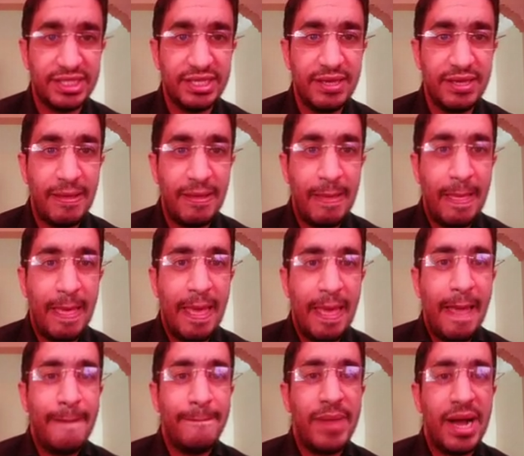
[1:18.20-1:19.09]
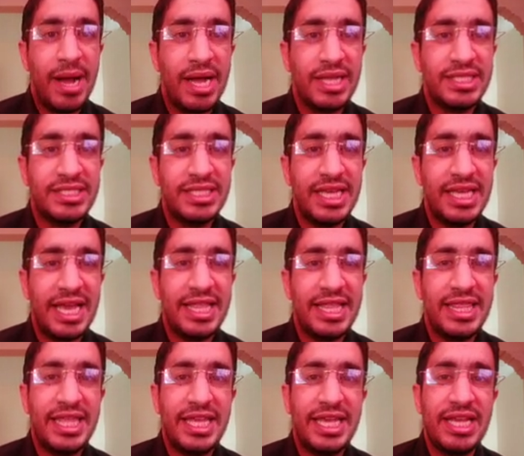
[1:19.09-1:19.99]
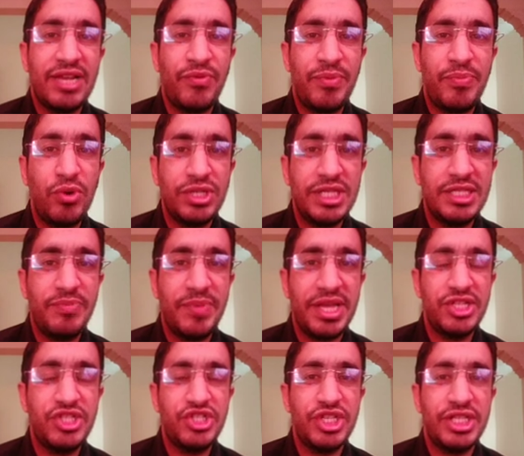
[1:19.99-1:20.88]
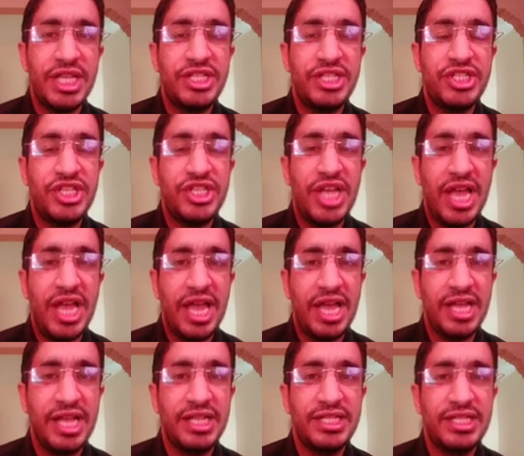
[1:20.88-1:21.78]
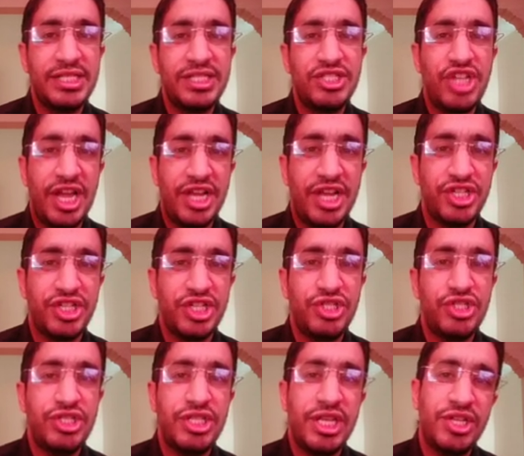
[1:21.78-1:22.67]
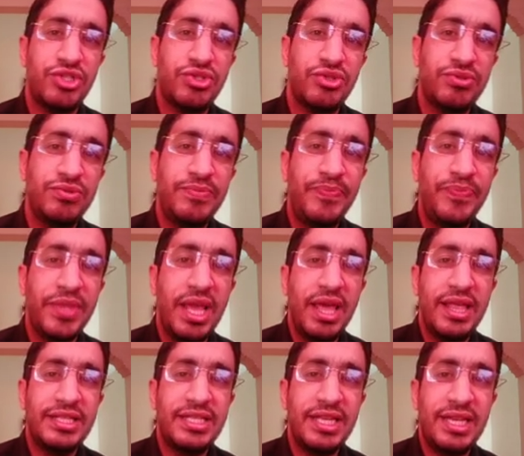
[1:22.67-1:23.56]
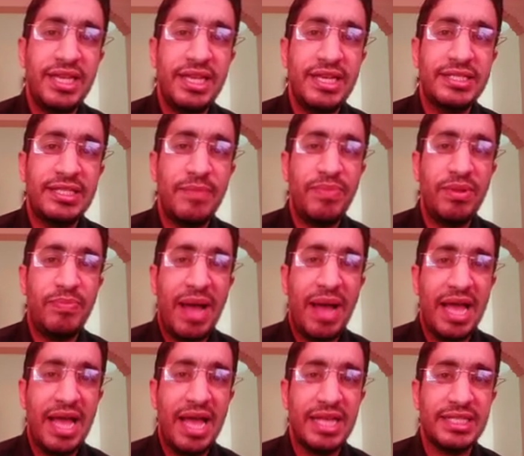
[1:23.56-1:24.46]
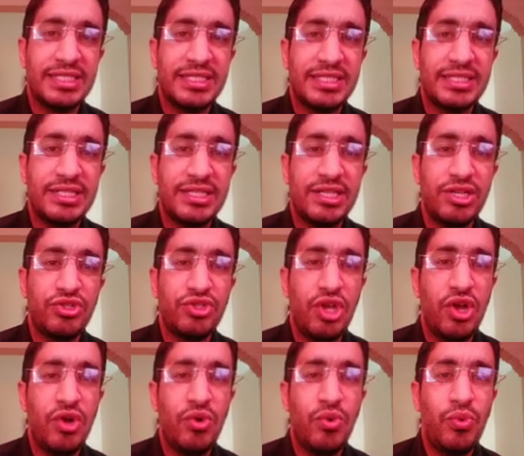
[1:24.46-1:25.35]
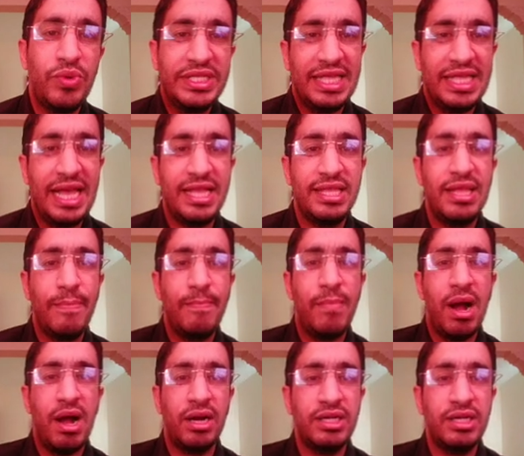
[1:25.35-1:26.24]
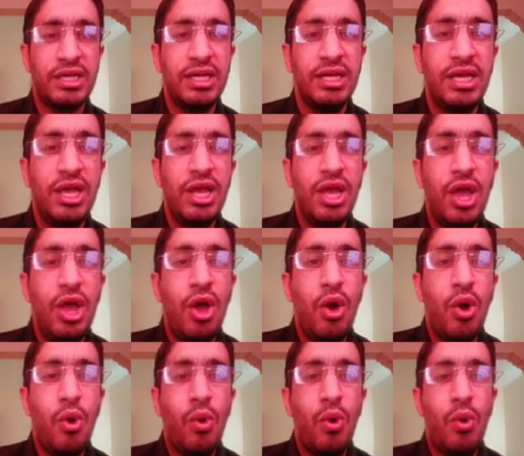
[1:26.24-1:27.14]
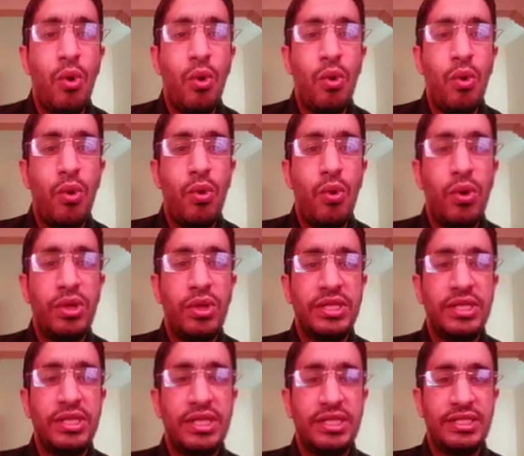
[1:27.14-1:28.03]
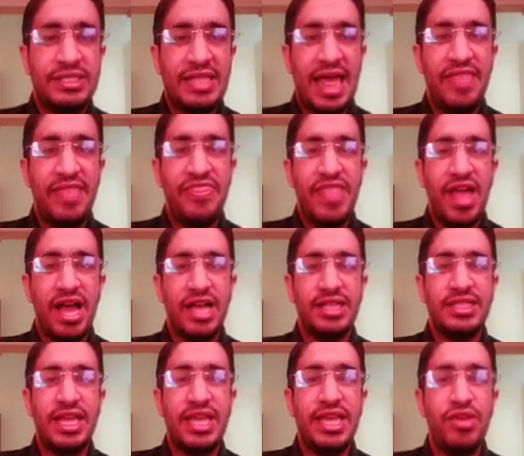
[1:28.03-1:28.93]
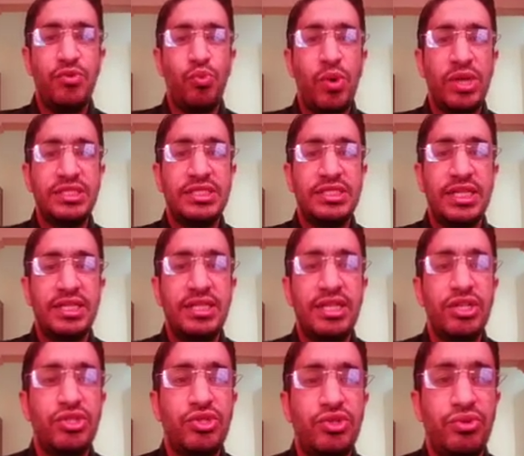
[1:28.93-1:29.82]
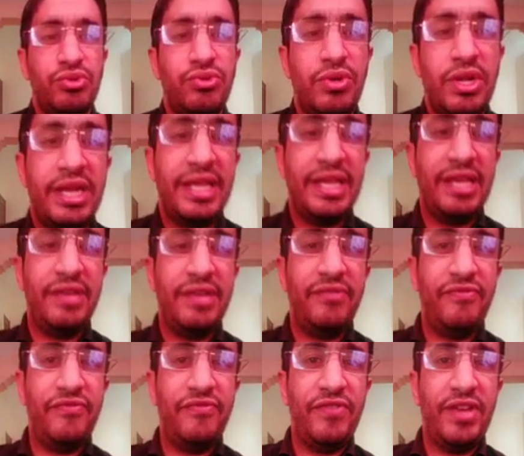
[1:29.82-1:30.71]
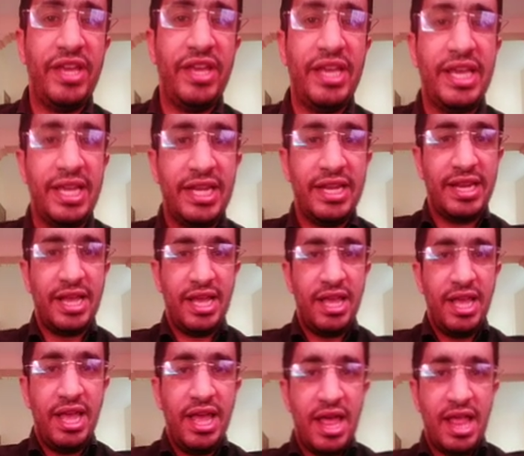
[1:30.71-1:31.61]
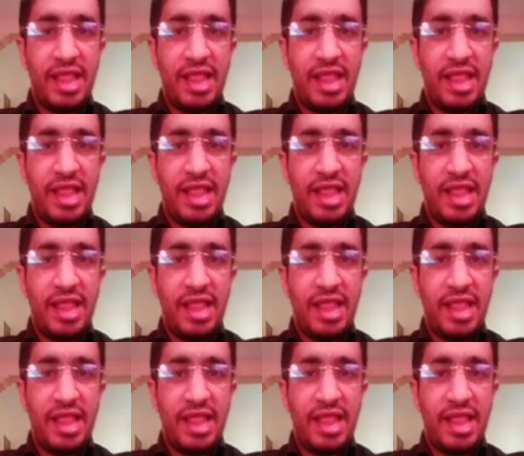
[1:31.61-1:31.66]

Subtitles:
But in the reported speech, the tense changes into the simple past. So we said Mark said that he wanted to live in London.